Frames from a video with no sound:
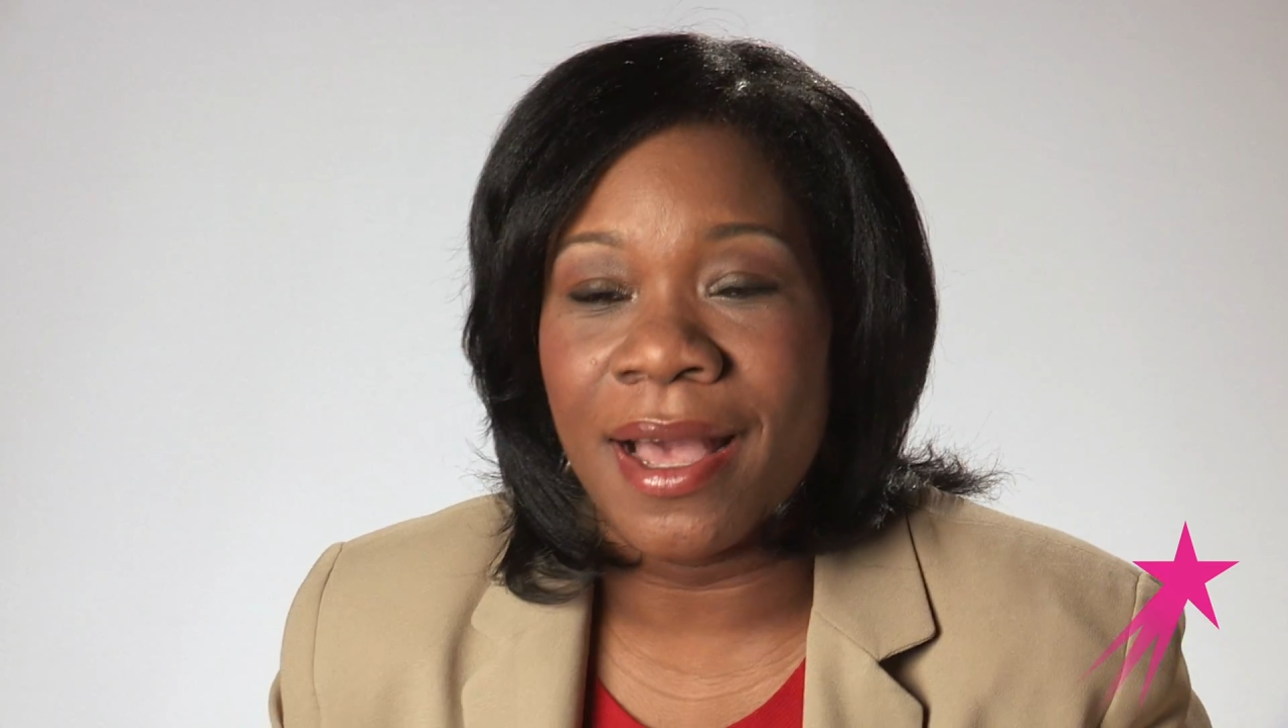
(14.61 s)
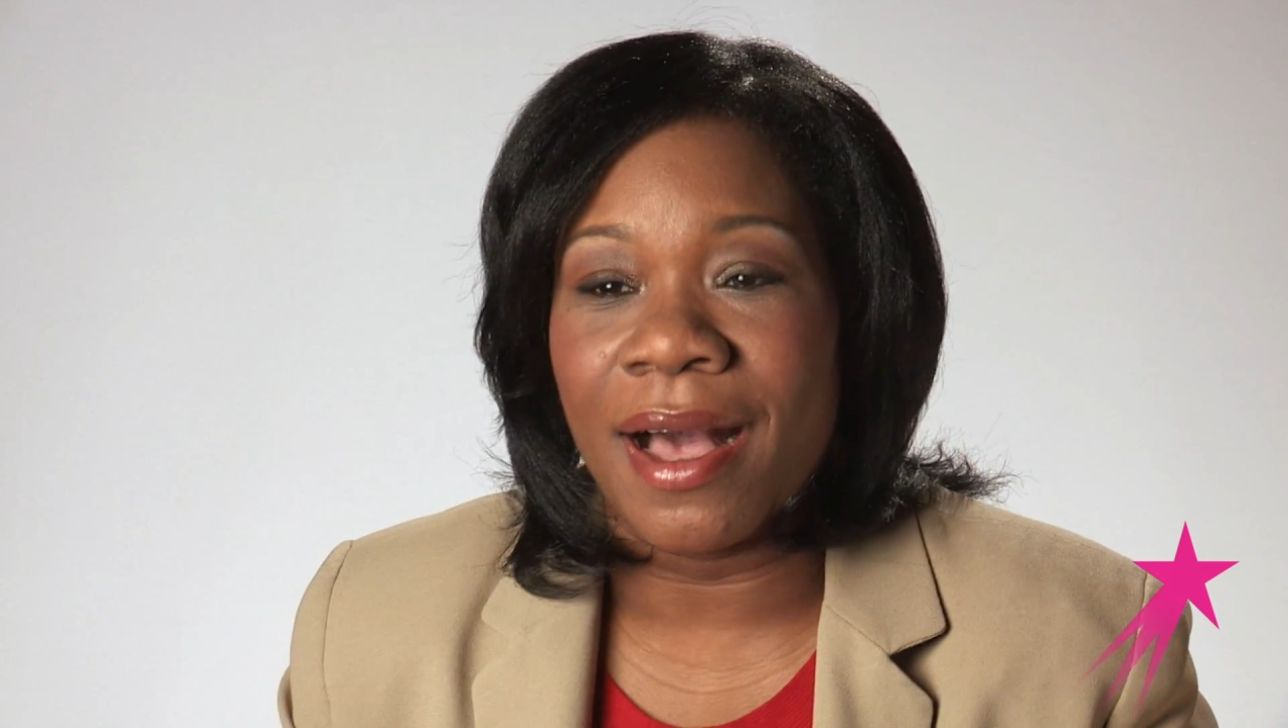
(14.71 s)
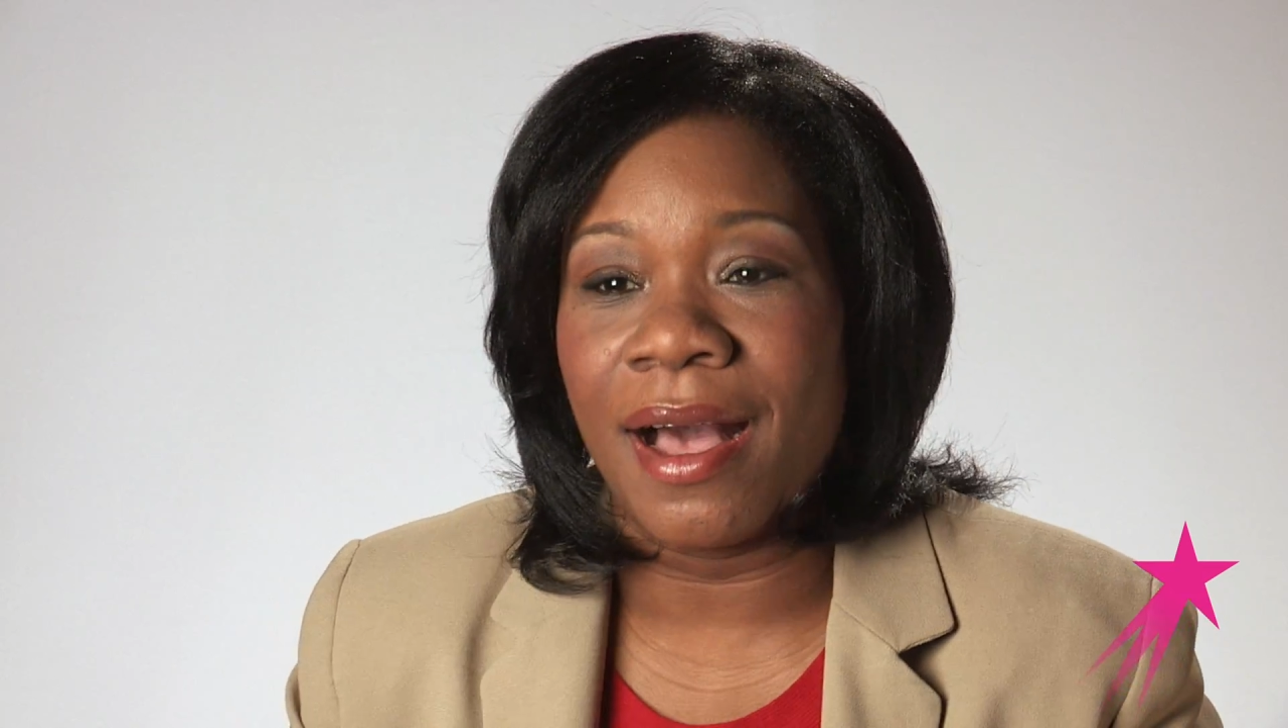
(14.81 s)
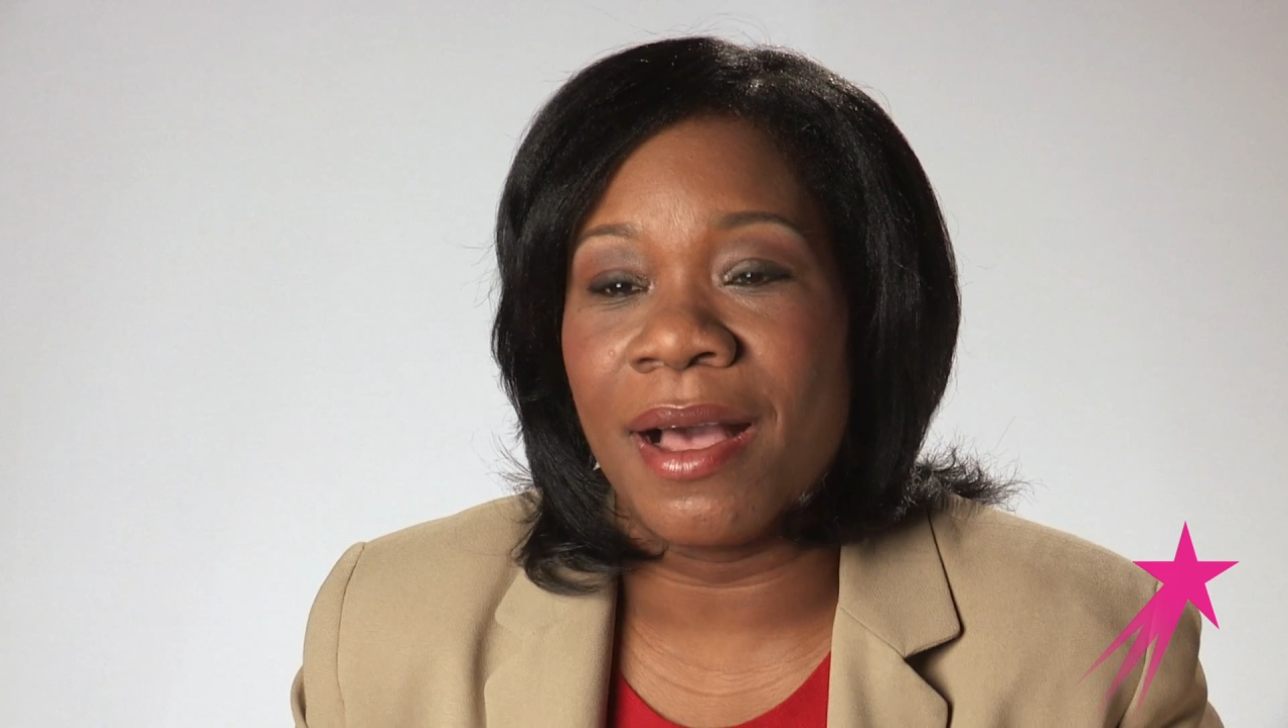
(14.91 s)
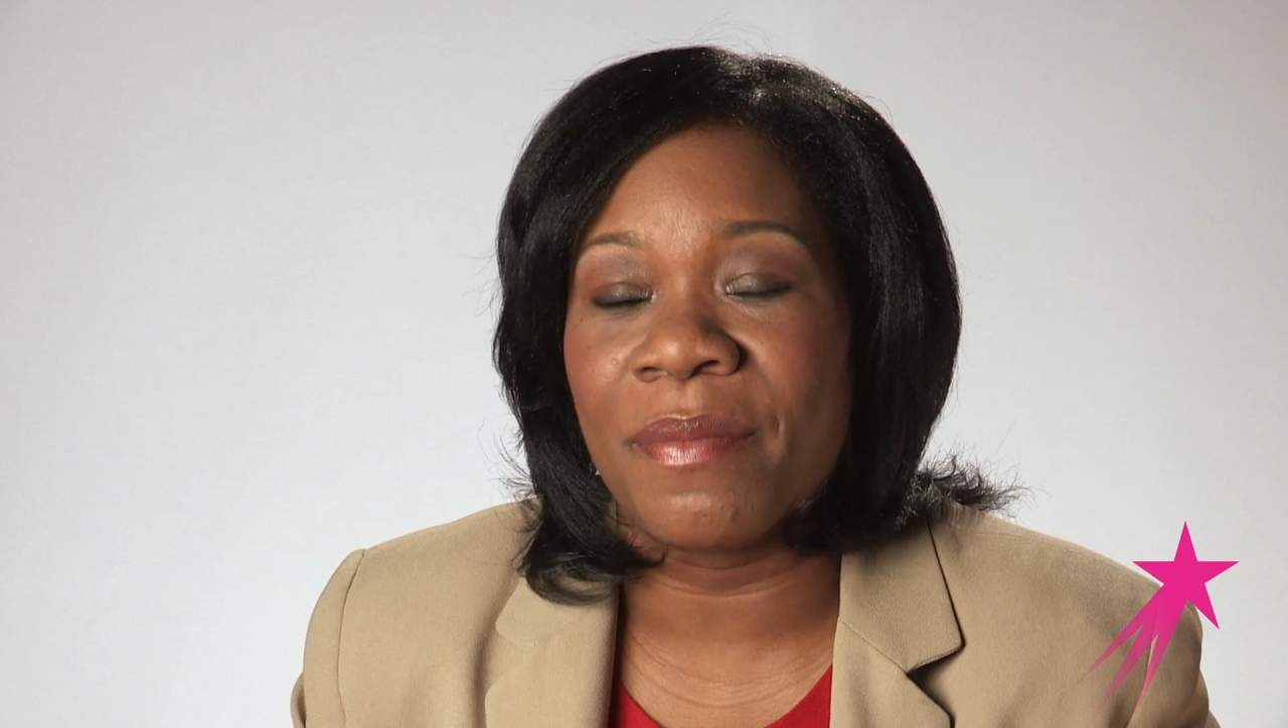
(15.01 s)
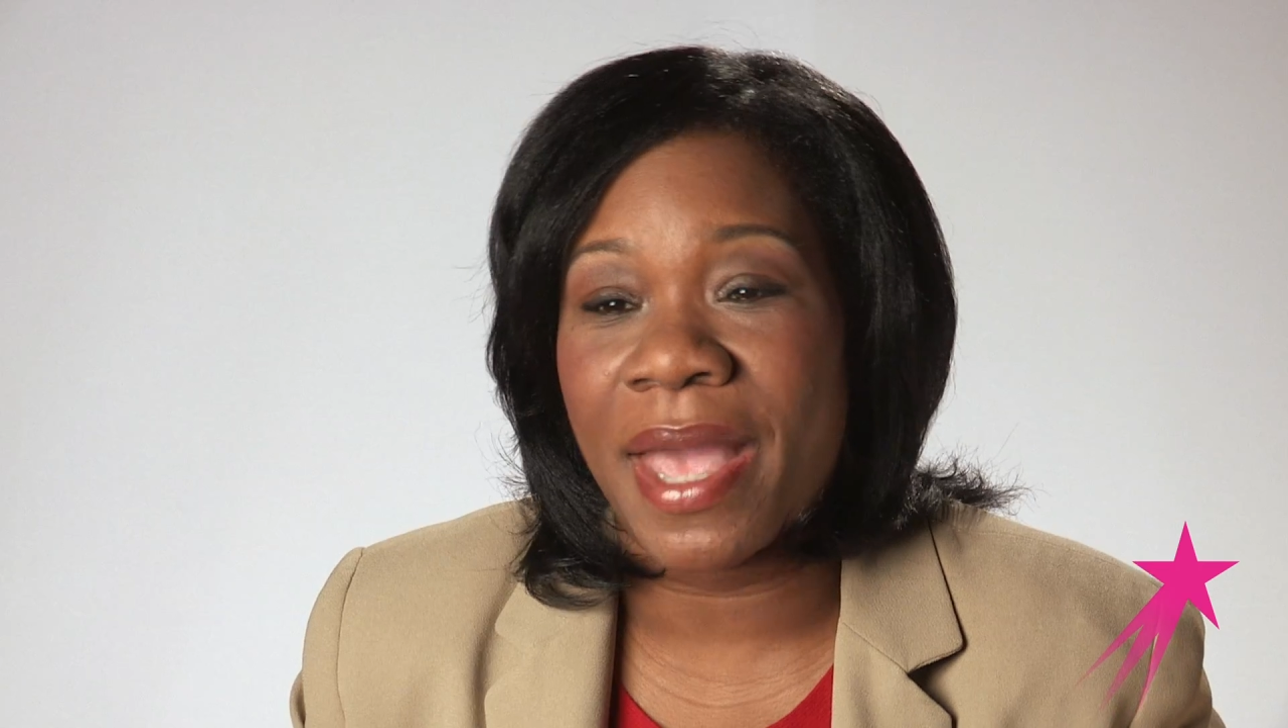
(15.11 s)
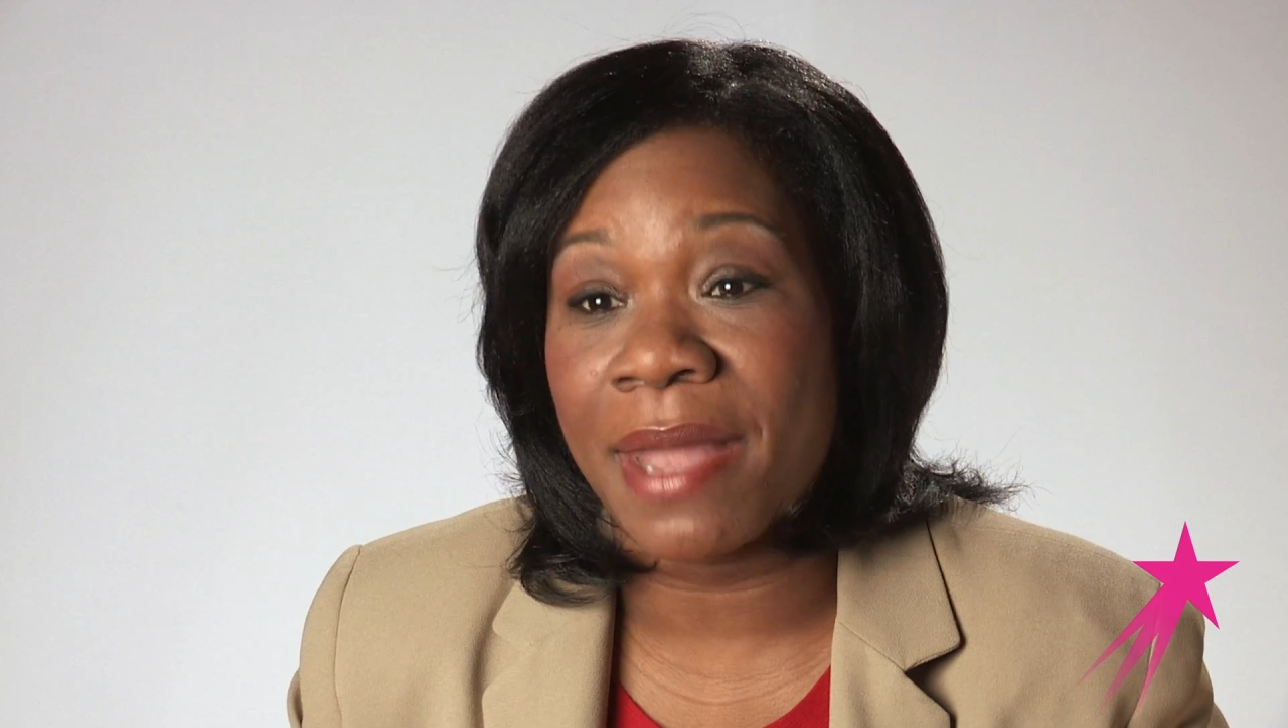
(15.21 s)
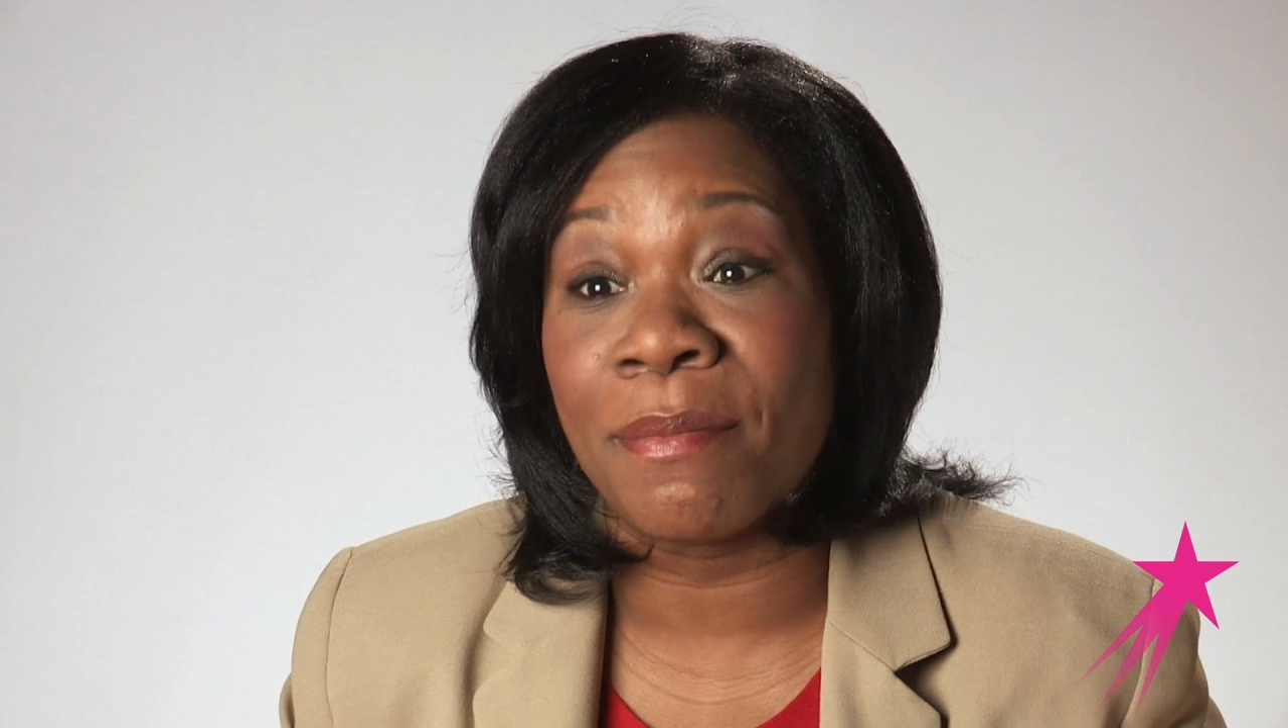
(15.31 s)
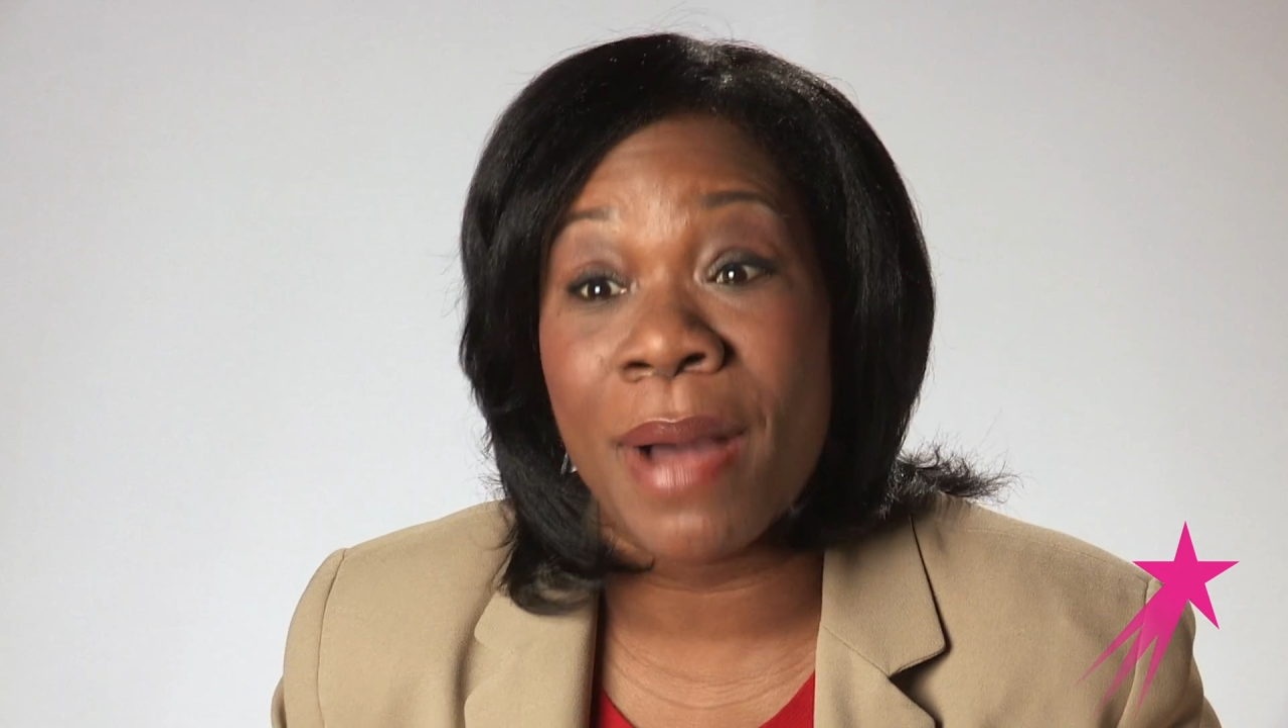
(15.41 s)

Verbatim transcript: um, at